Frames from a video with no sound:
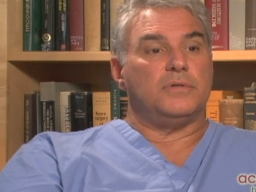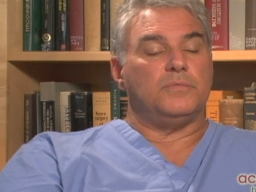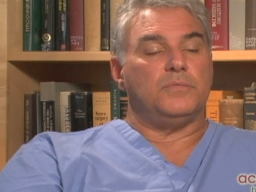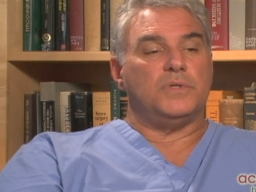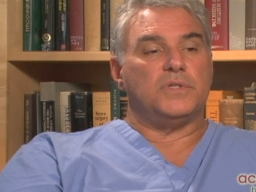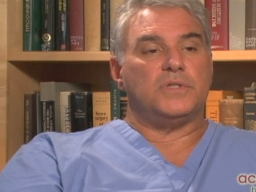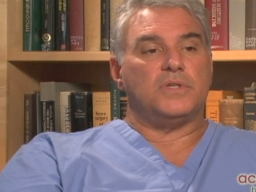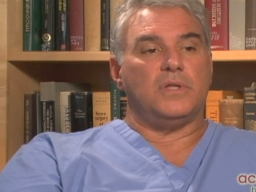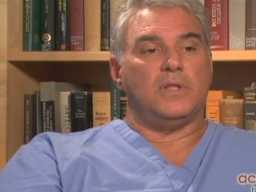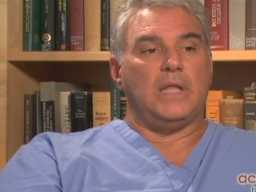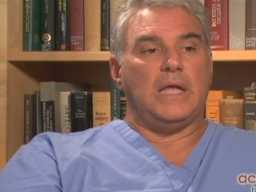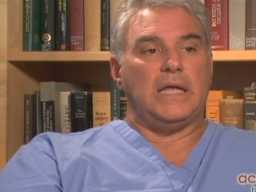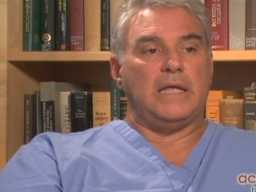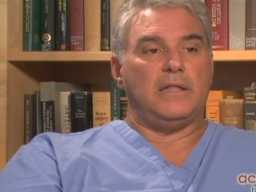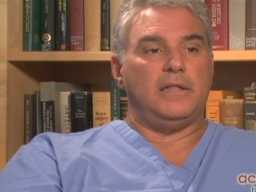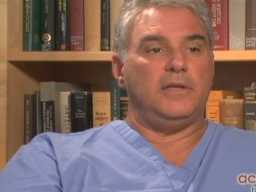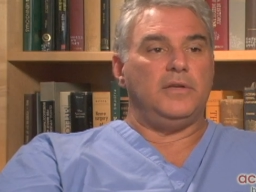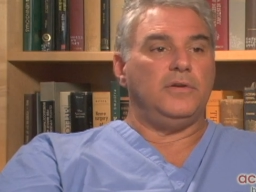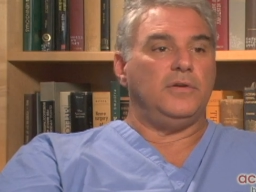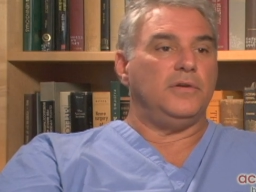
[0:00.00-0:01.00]
What's the
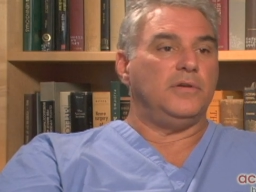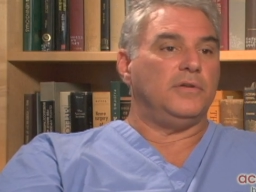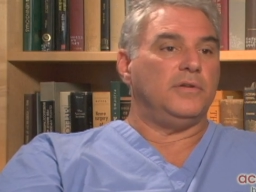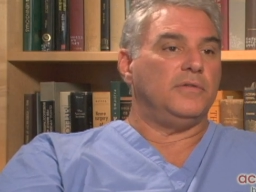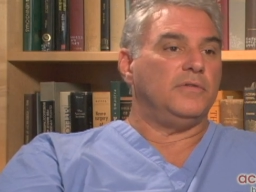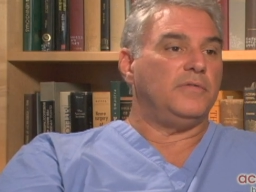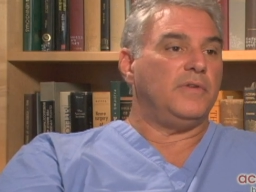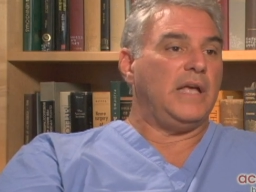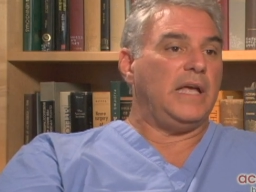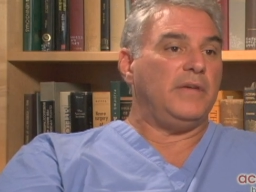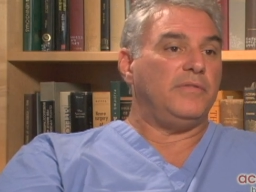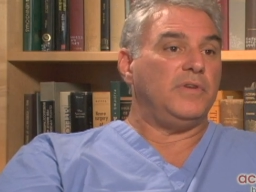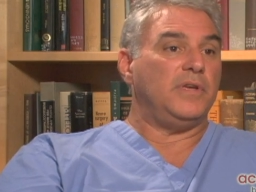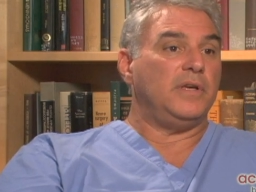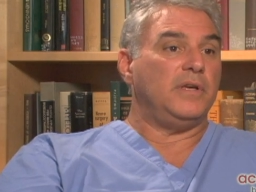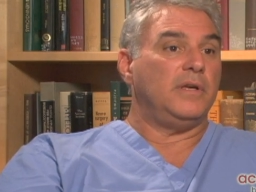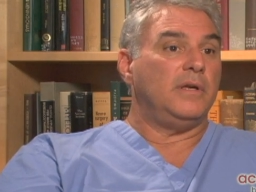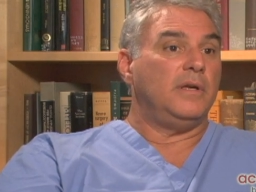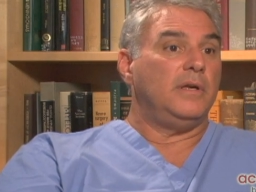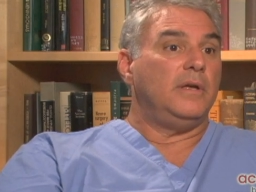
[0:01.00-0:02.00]
likelihood of
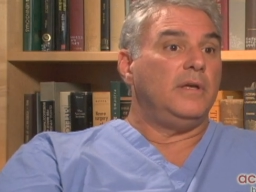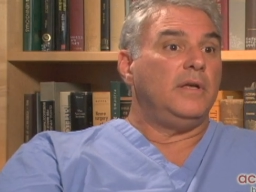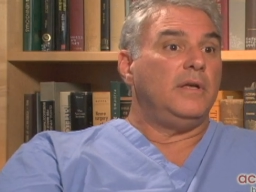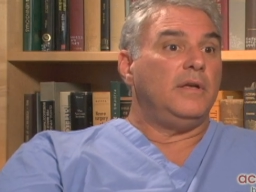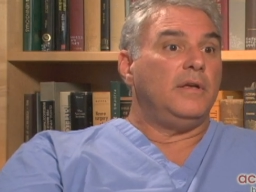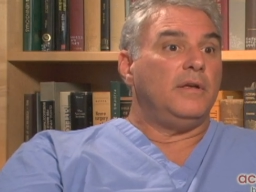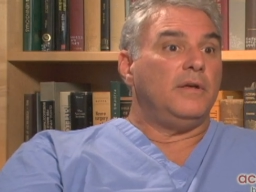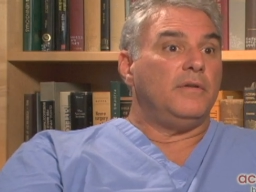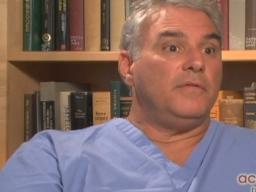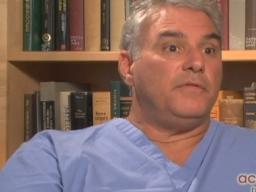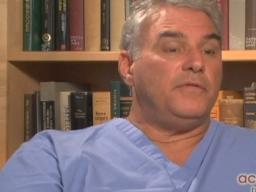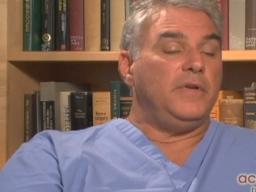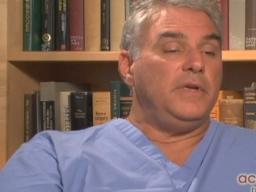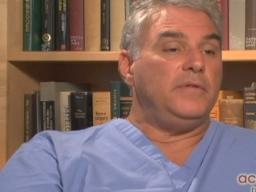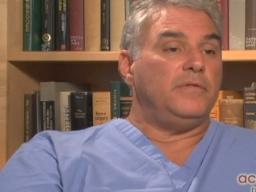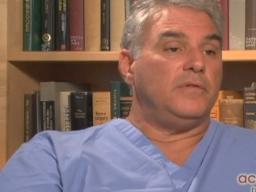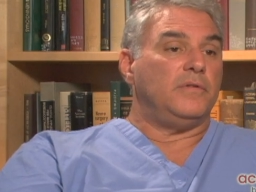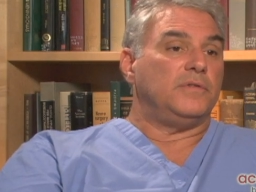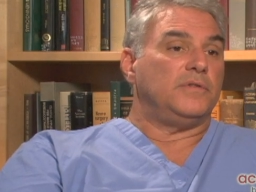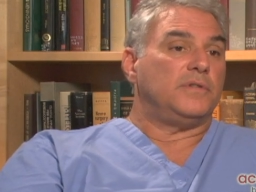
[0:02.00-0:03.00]
having
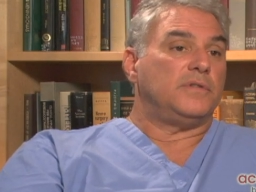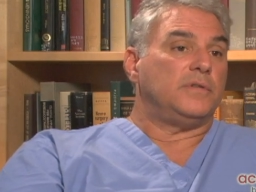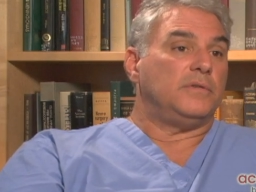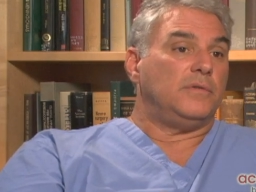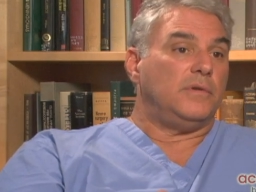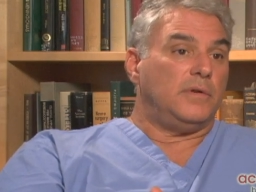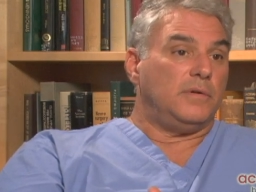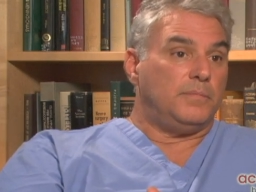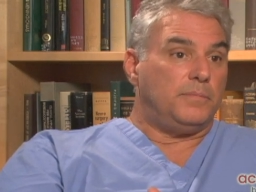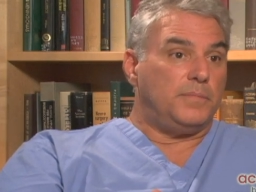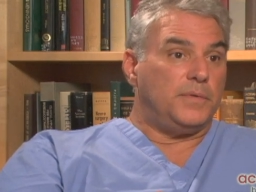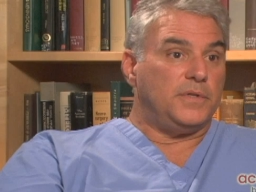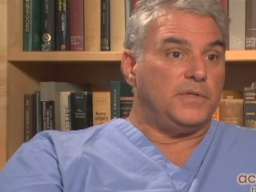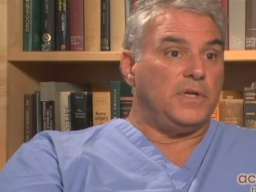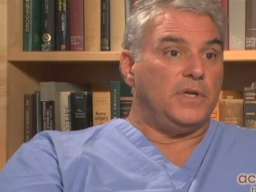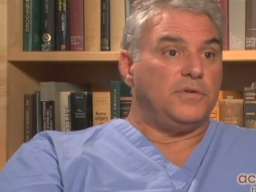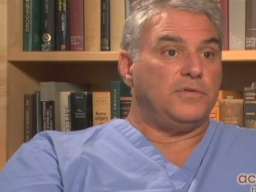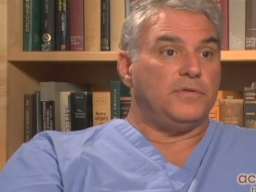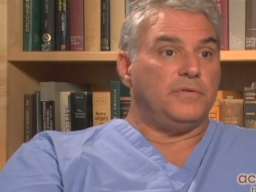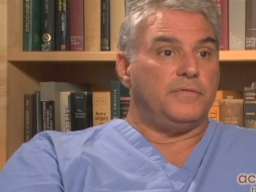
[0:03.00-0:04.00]
fevers or
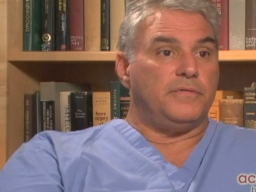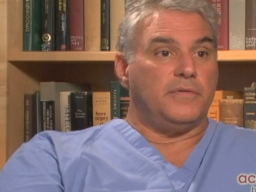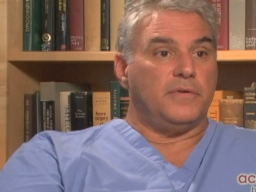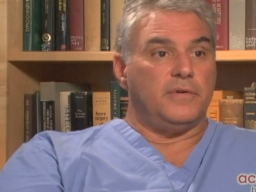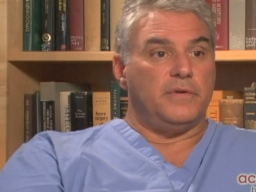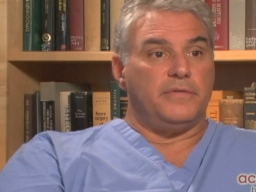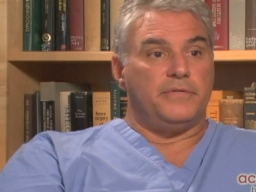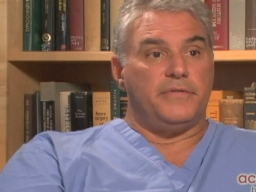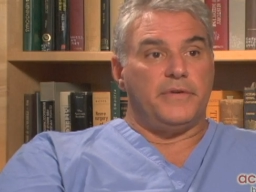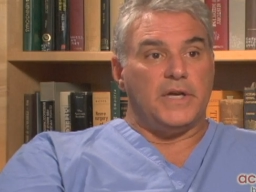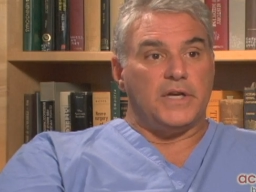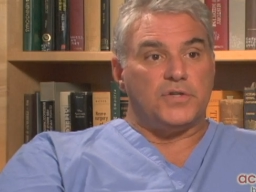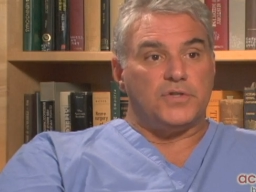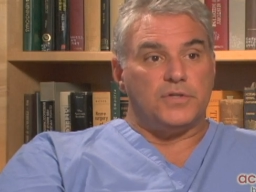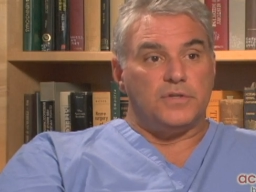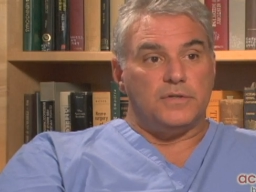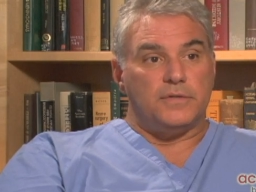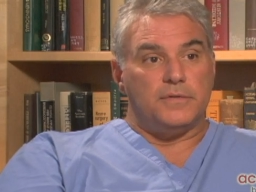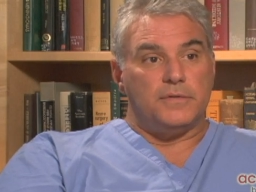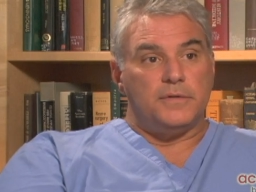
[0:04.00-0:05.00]
potential for
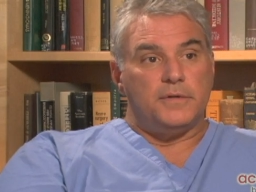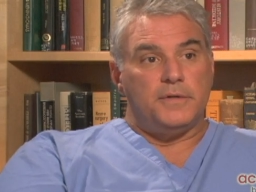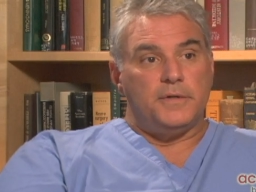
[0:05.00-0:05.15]
infection?